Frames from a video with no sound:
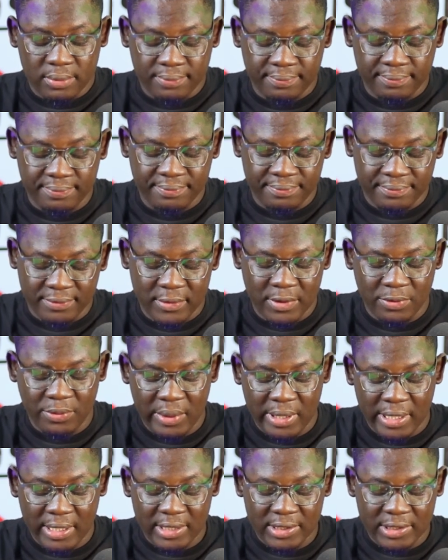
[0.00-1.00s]

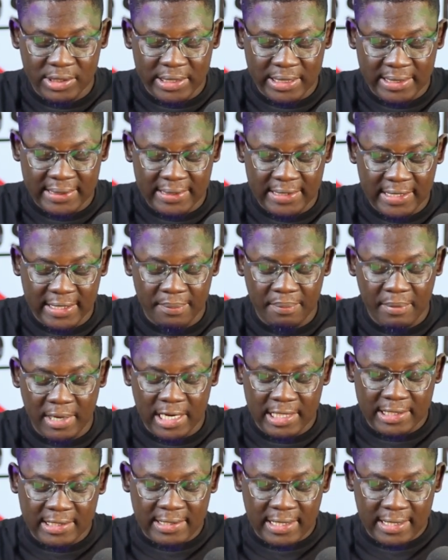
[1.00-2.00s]
really interesting.
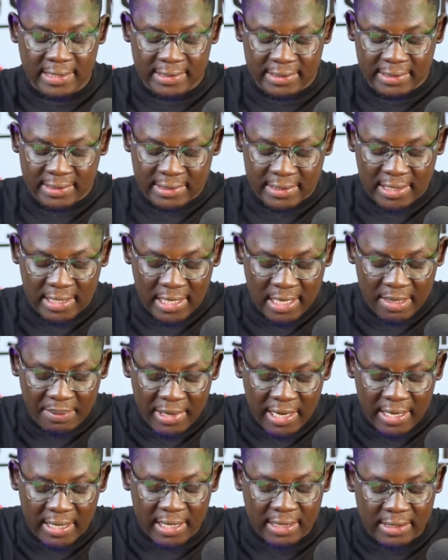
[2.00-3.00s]
Millicent,
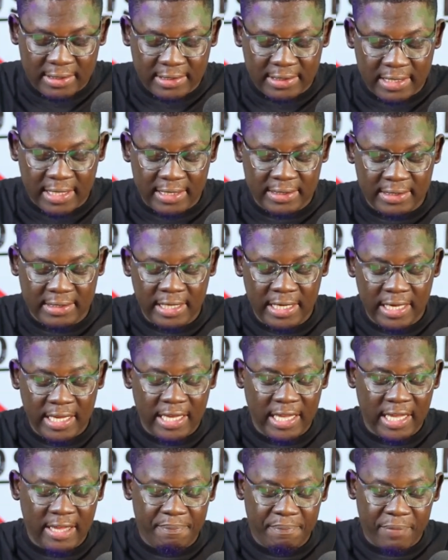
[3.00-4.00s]
Anand says,
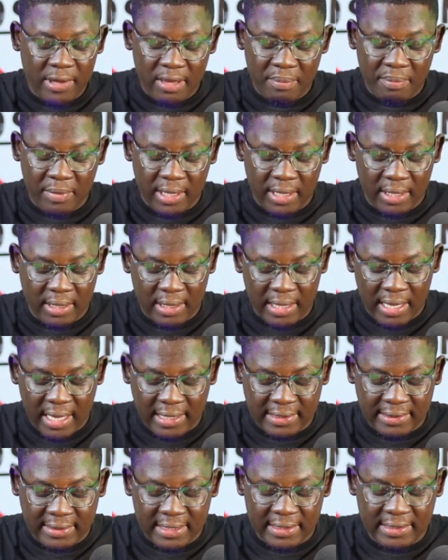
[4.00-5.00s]
it pay me.
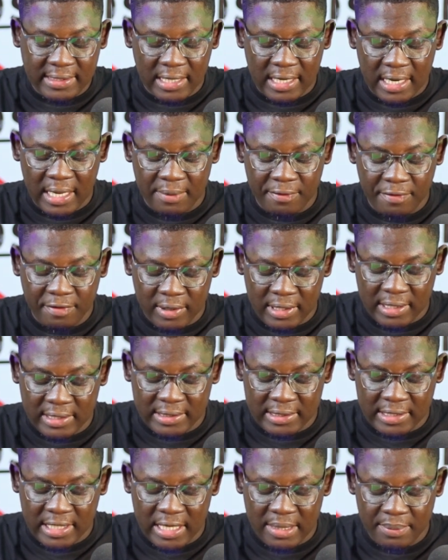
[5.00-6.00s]
I set alarm for
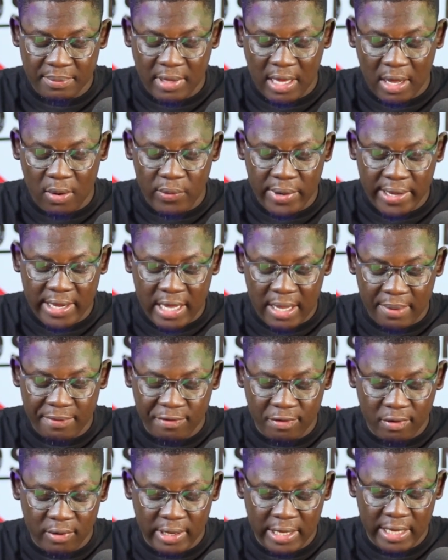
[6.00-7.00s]
this game. I wake up
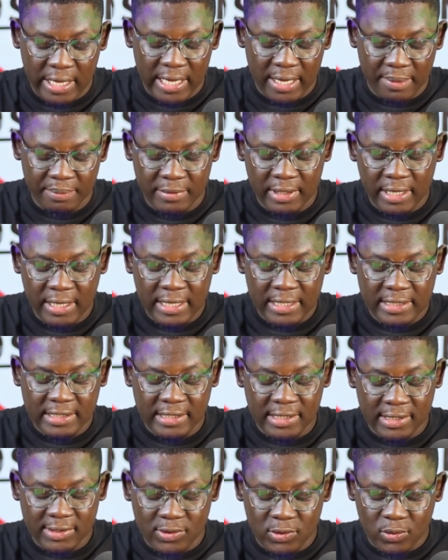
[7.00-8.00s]
4 a.m.
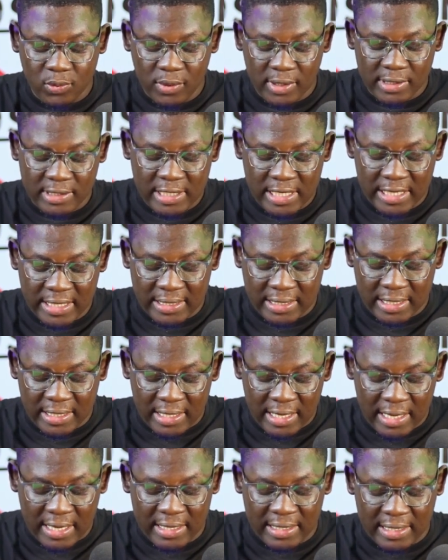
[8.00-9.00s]
just to watch
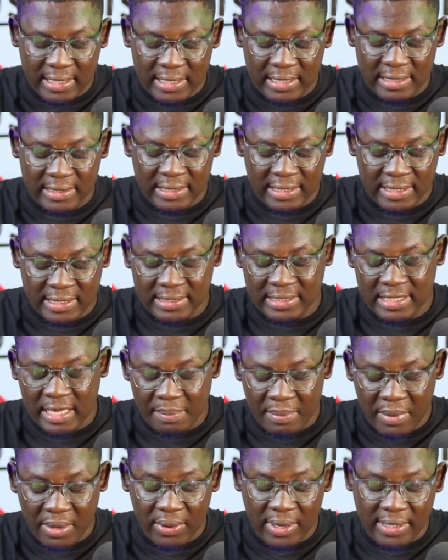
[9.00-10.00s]
this
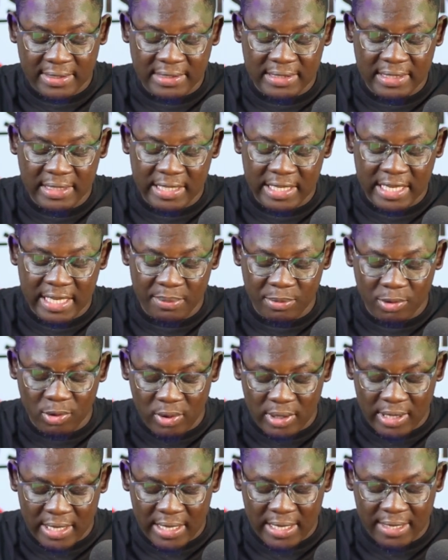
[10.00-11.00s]
embarrassing game.
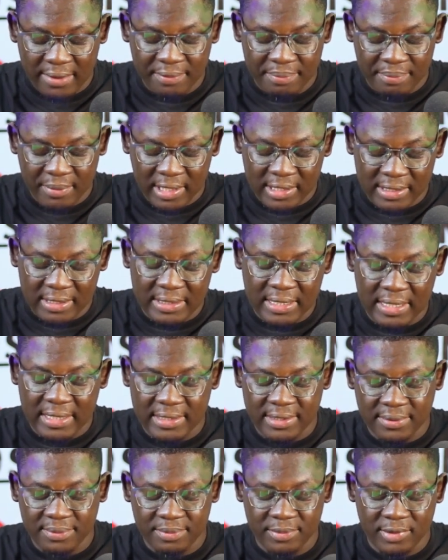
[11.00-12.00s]
Okay,
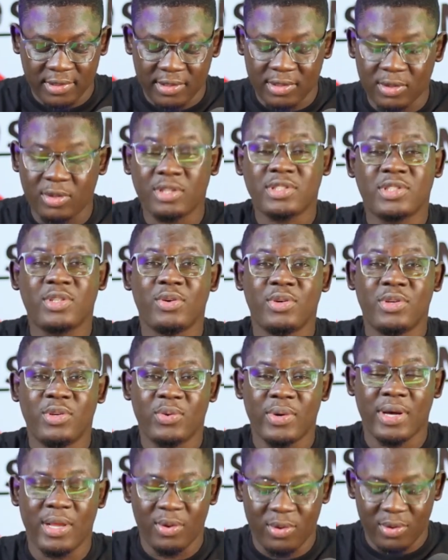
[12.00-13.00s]
Millicent, not
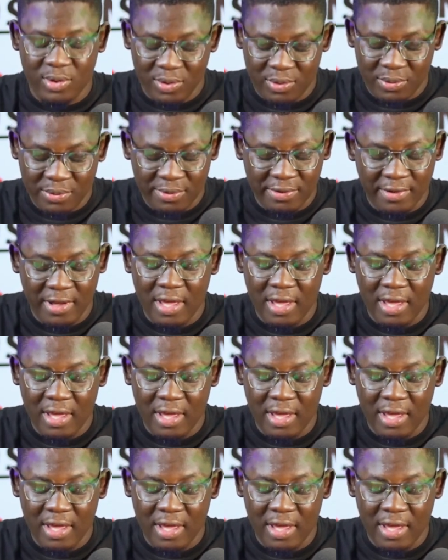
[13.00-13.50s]
you alone.